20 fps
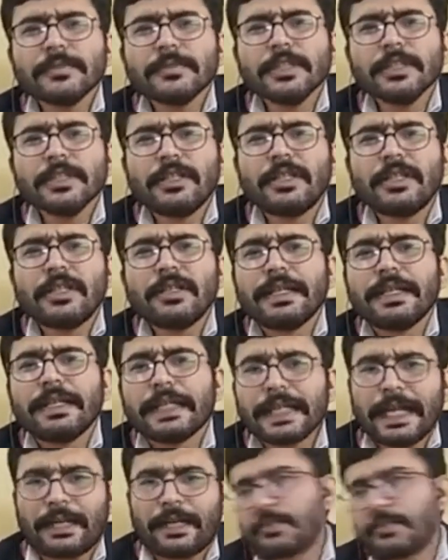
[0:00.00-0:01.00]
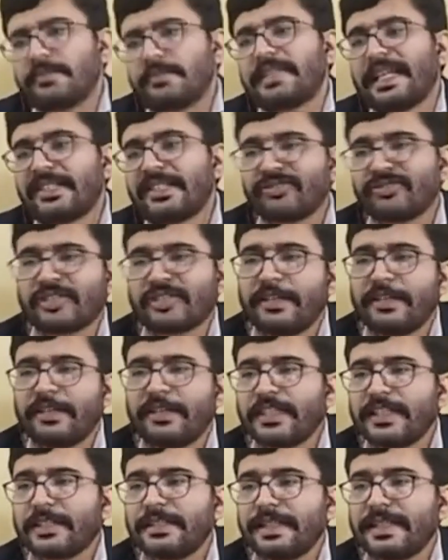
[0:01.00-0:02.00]
luck that is
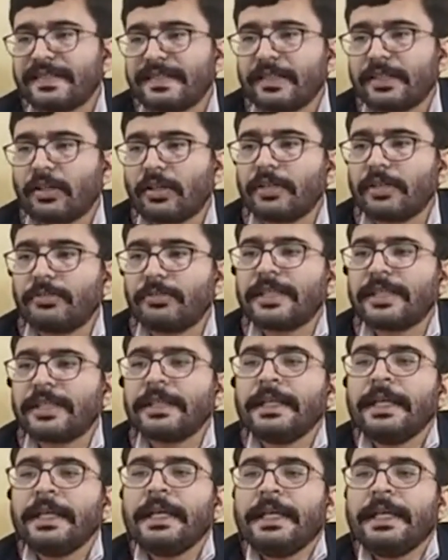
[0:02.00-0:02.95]
driving India's economy.